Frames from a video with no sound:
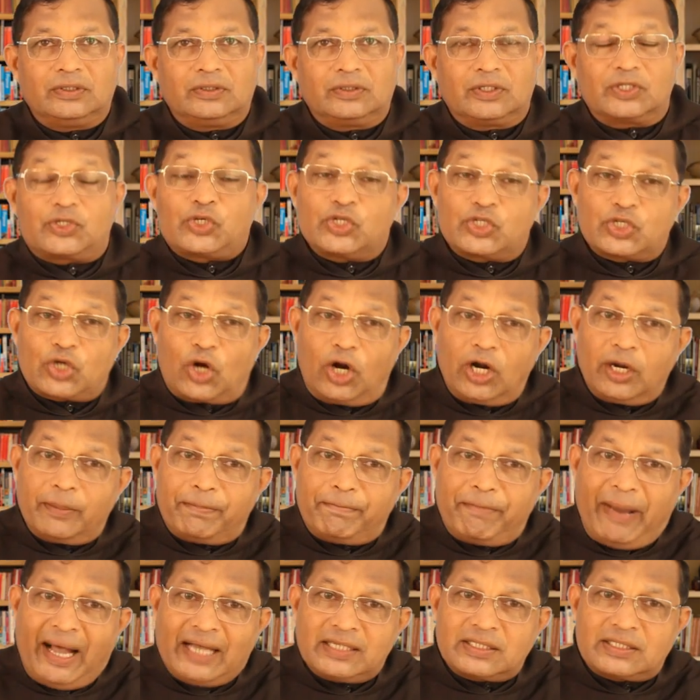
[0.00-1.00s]
This is
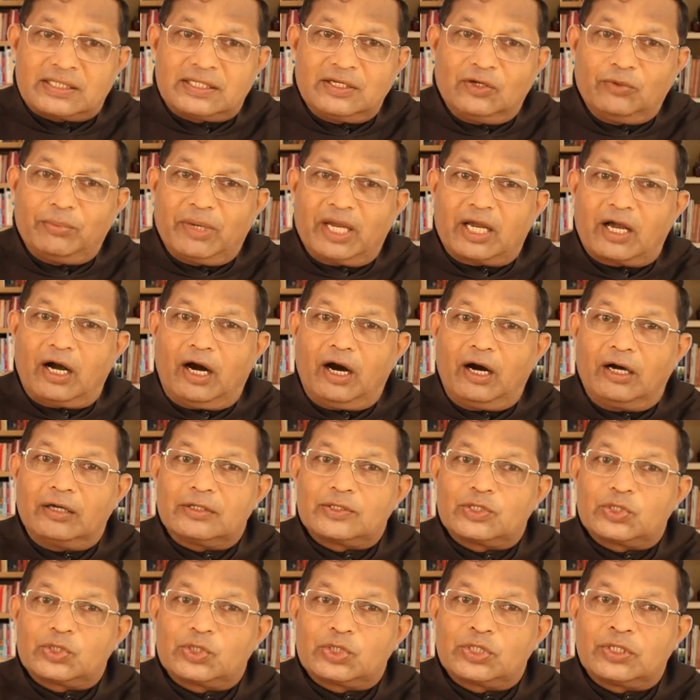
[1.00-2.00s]
called passive
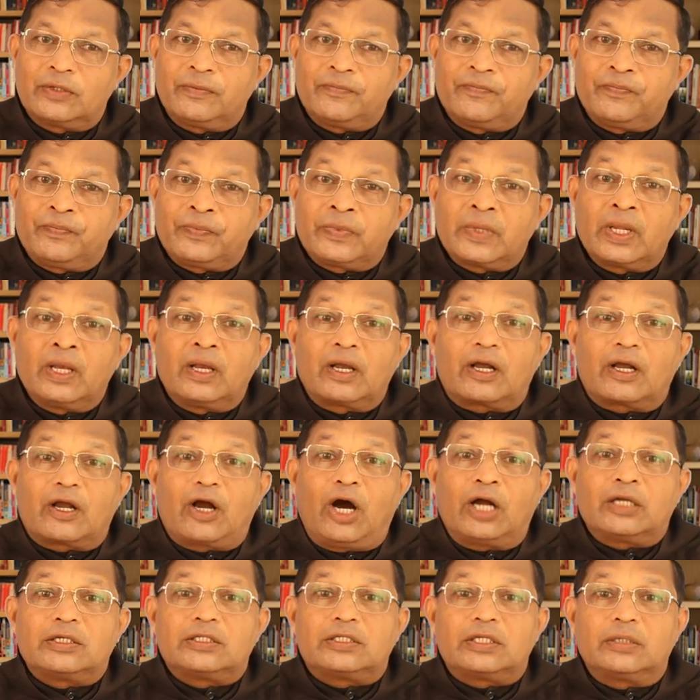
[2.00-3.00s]
because
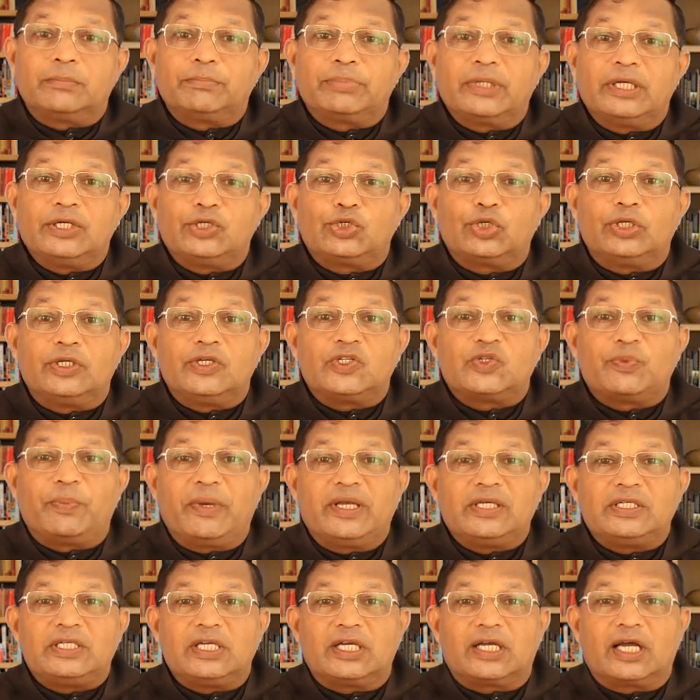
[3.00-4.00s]
contemplation is
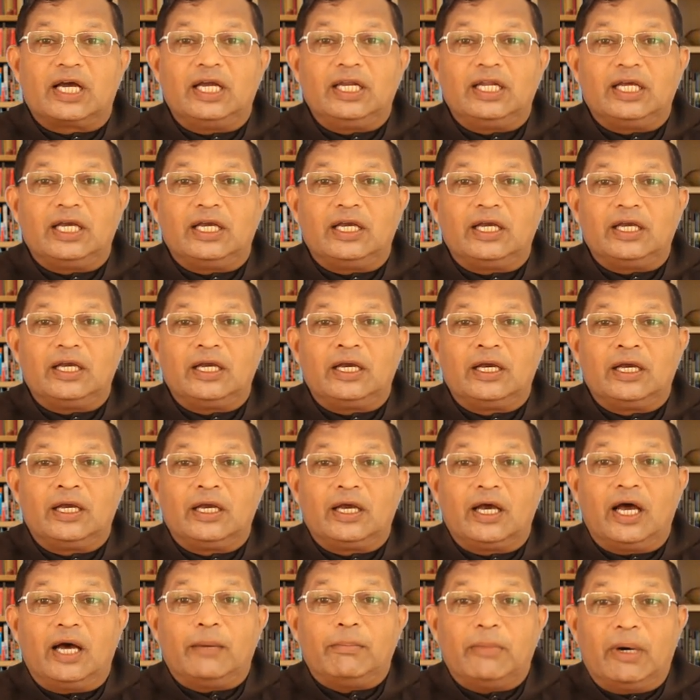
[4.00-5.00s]
basically
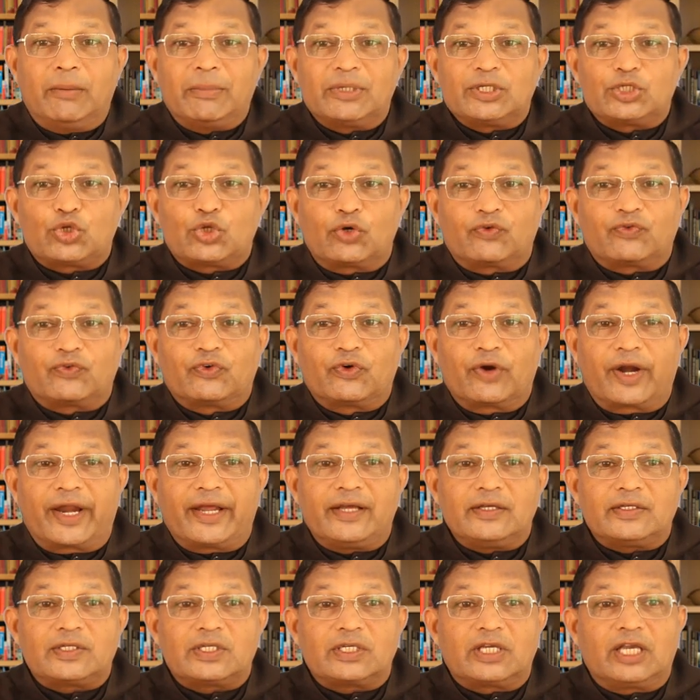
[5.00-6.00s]
a moment of
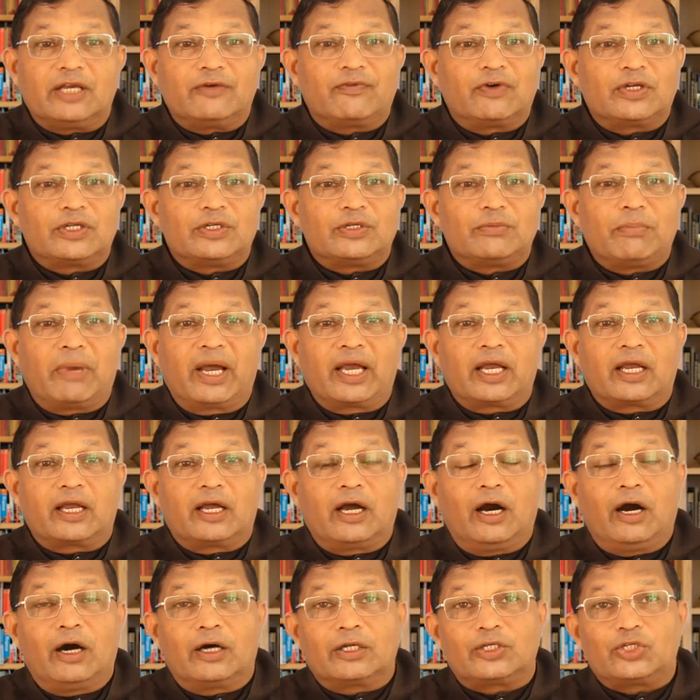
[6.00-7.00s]
grace given by
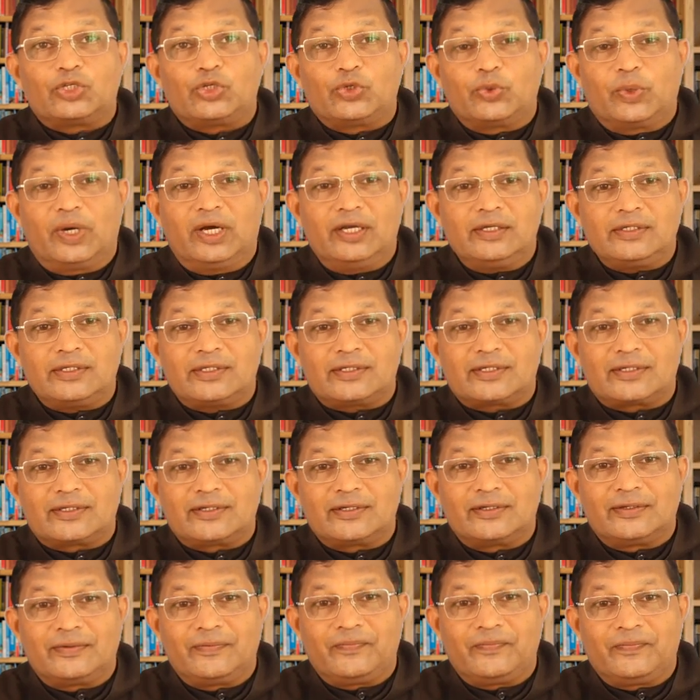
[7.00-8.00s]
God to us,
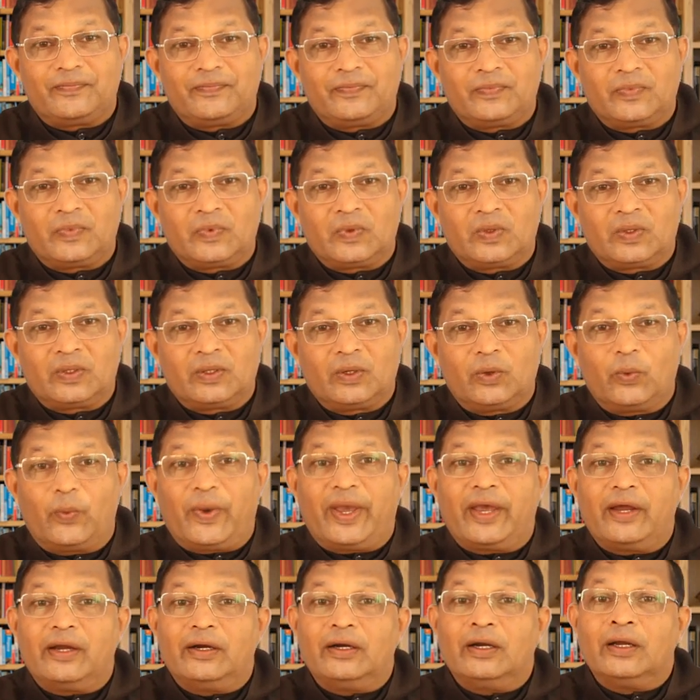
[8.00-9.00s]

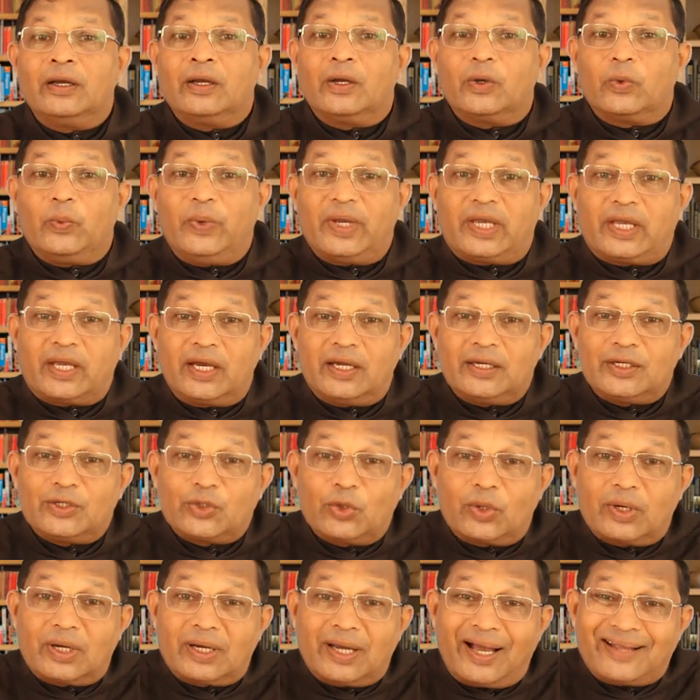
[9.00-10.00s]
where we can
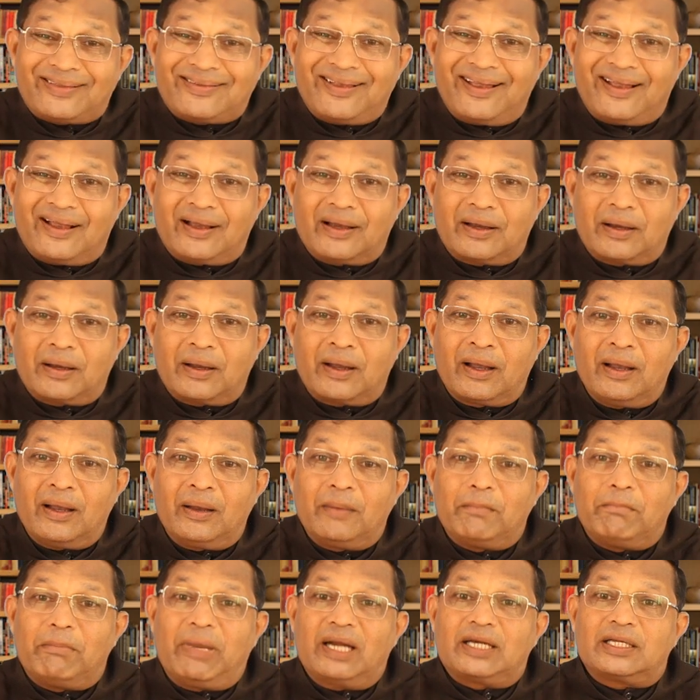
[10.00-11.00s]
do nothing
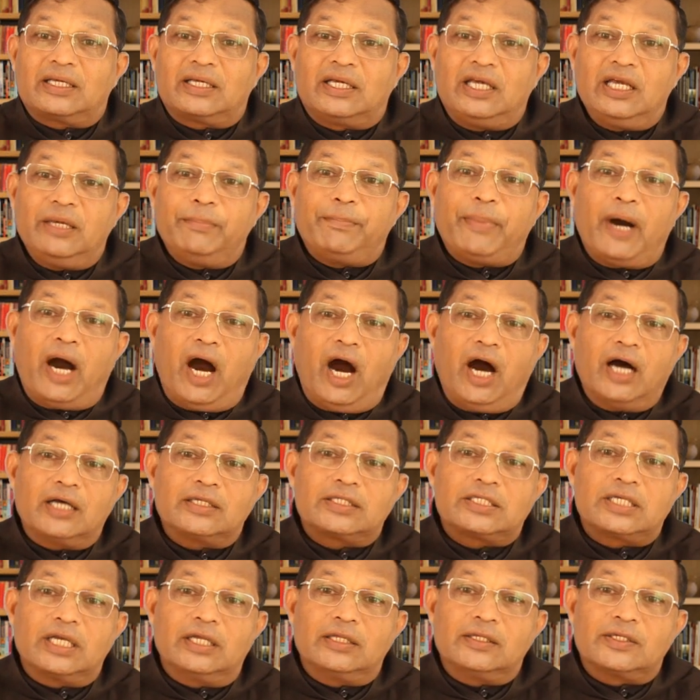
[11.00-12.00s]
but keep
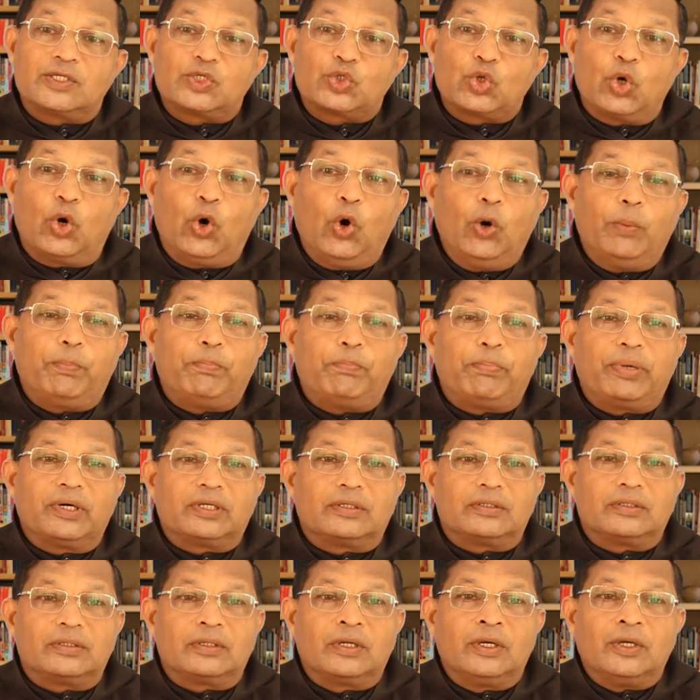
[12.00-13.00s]
ourselves
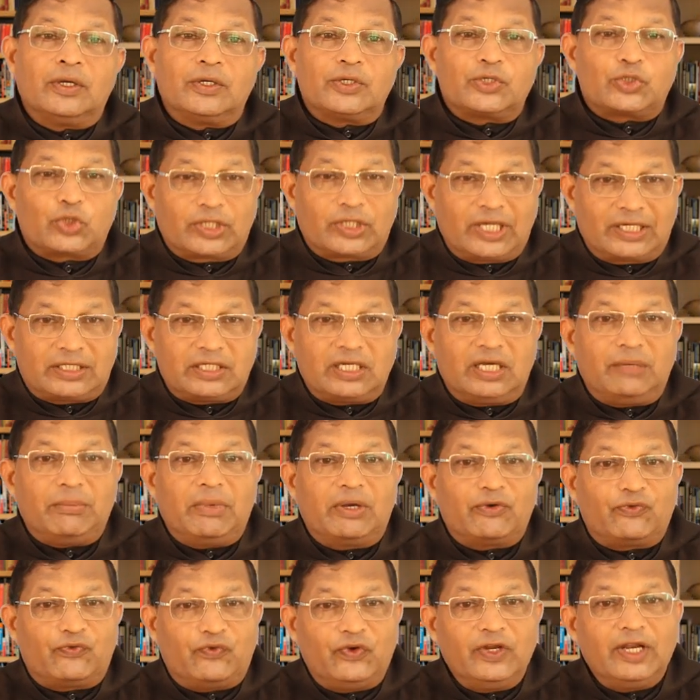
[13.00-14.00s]
open so that He
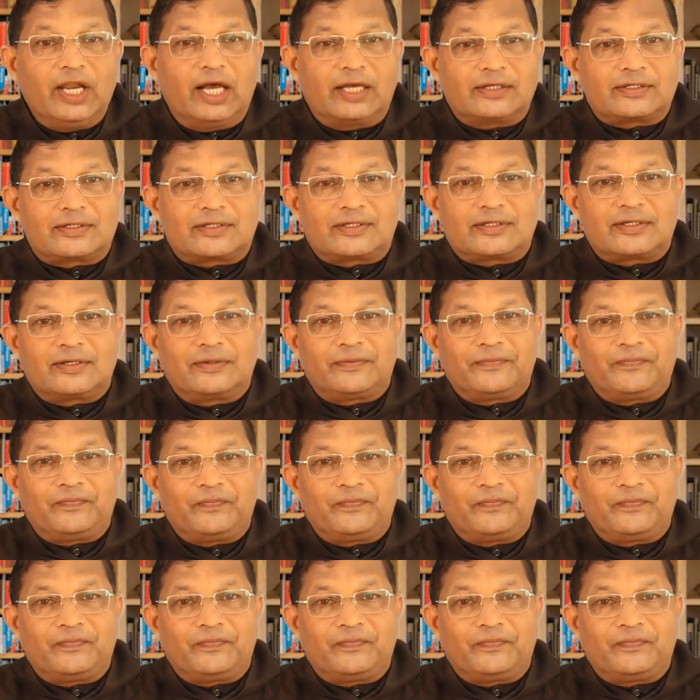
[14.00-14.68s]
may fill us.